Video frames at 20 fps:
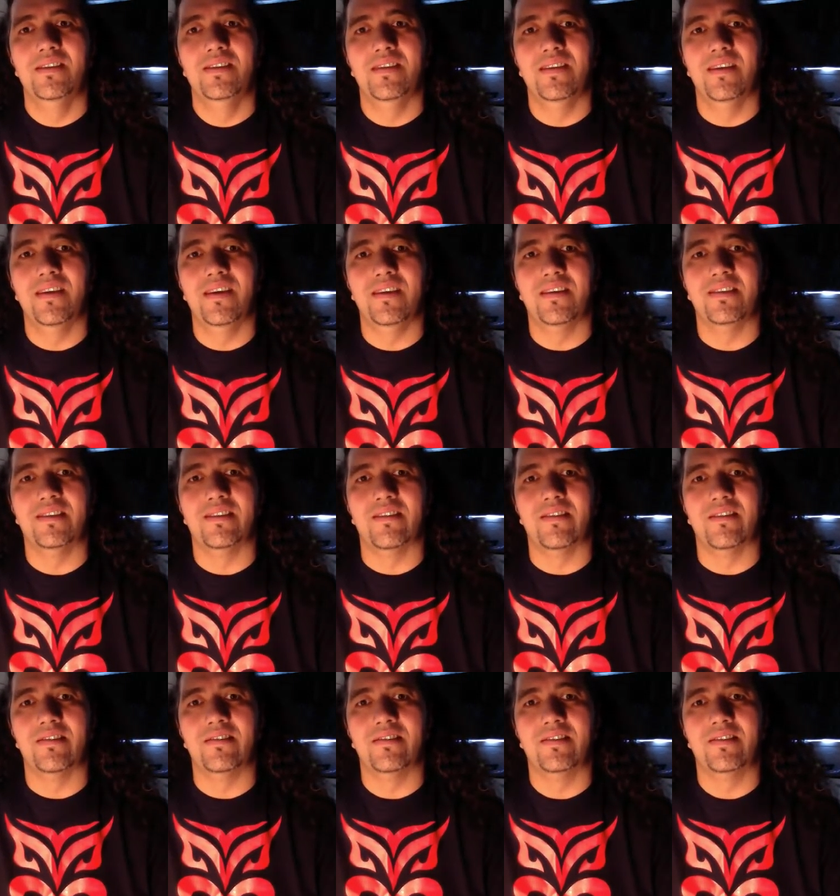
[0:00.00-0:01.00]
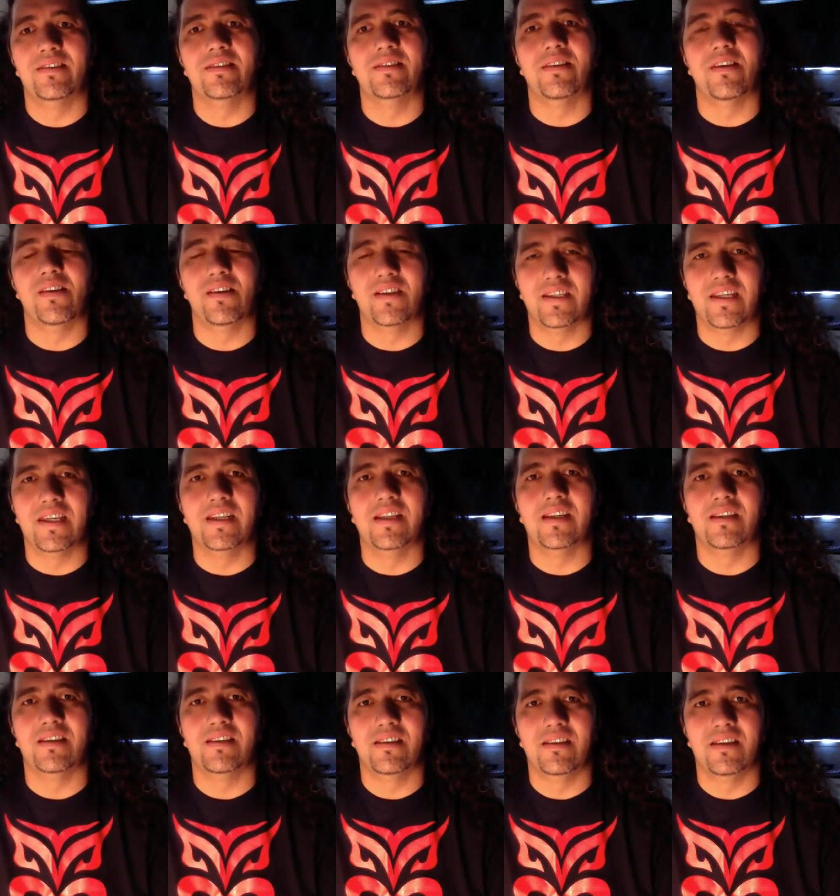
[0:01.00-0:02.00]
Yeah, so slowly
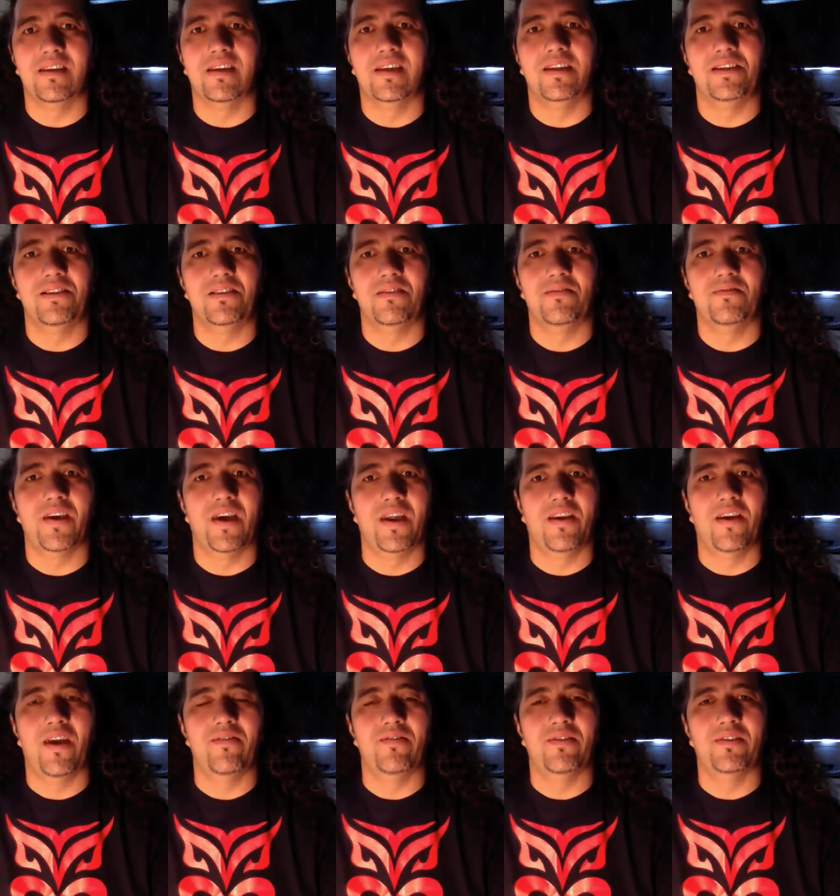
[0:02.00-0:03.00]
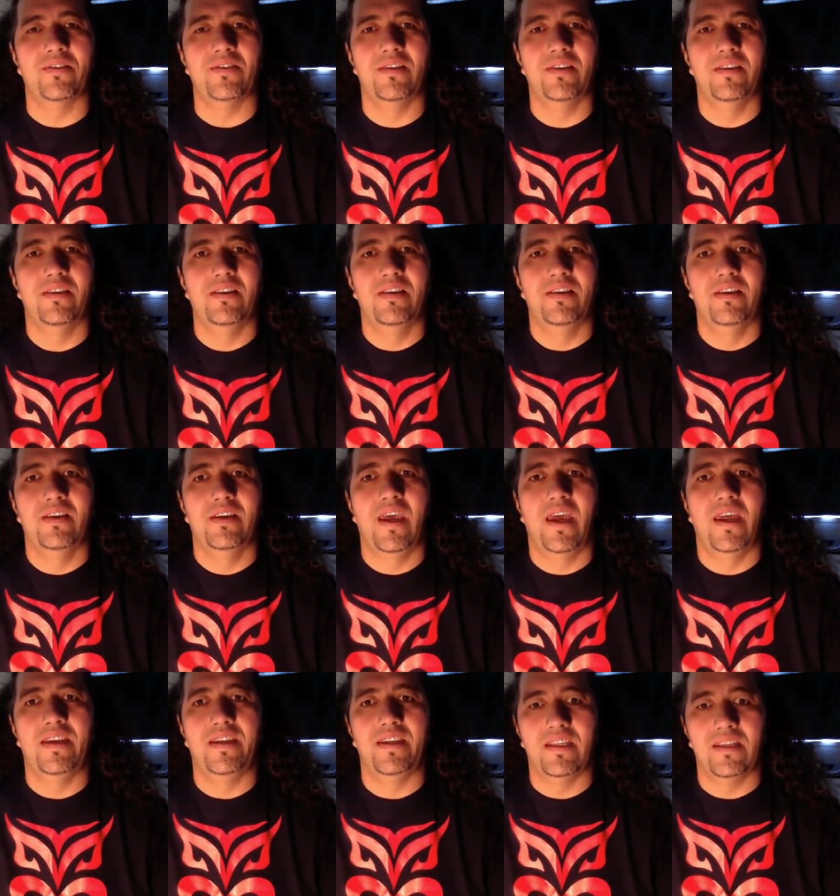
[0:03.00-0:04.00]
getting a handle of that. I haven't
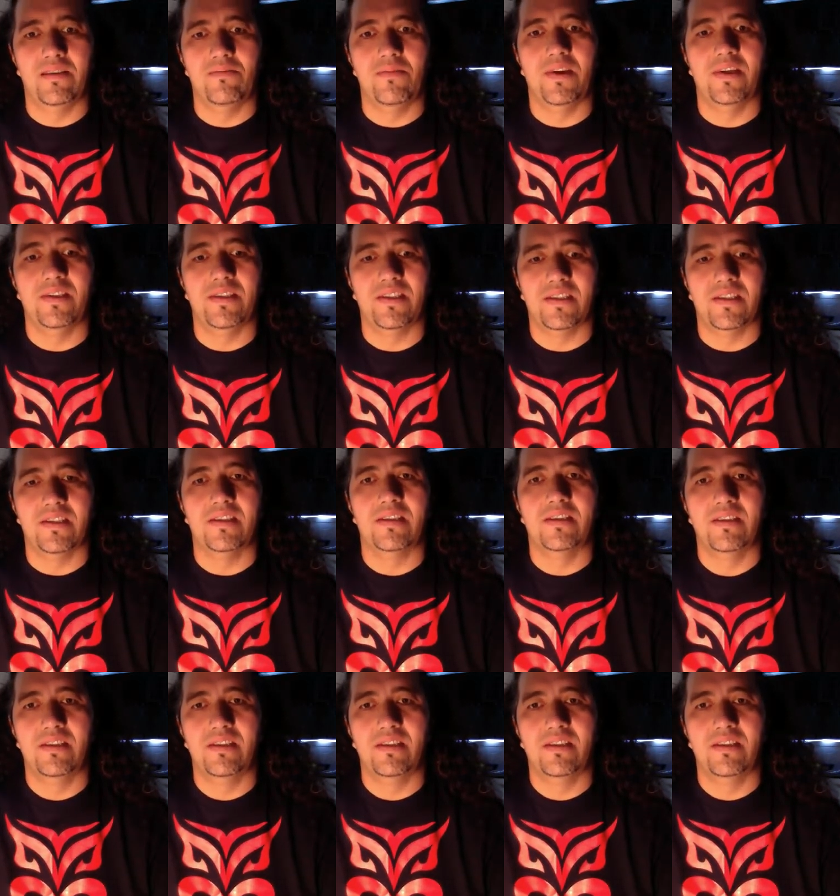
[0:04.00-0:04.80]
had any major